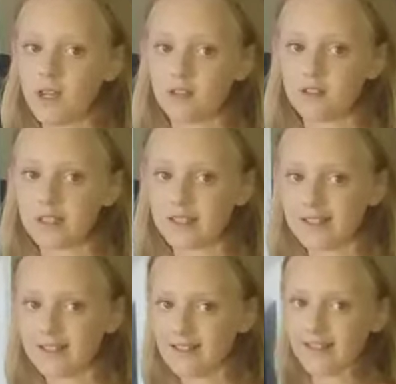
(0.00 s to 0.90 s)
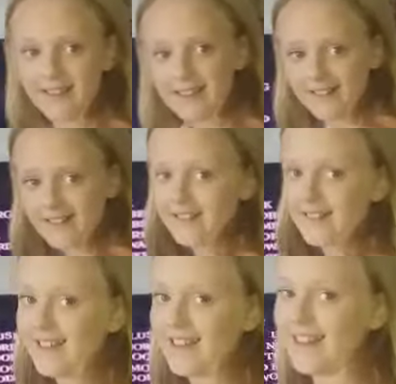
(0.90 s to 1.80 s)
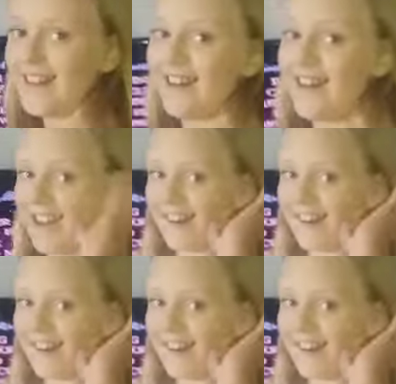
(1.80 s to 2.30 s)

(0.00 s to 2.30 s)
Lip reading: well. Oh no, your dad got it, yeah. And I